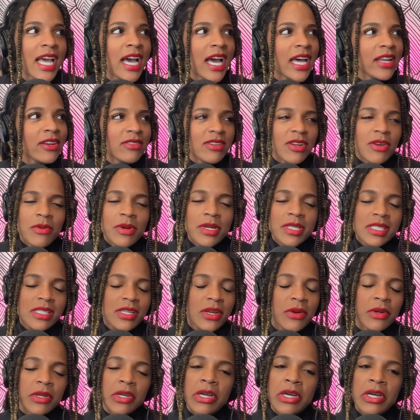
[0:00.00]
I don't know what's
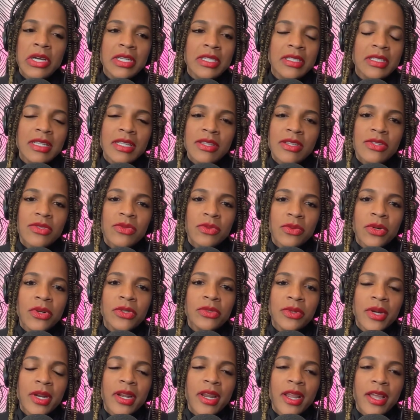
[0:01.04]
going on in this world
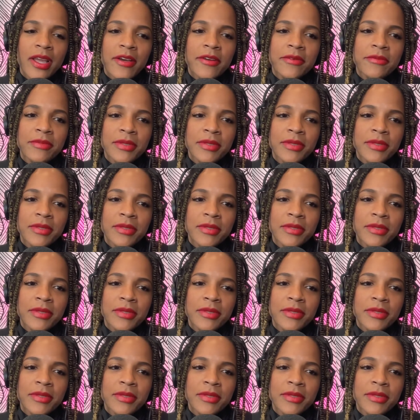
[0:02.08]
right now,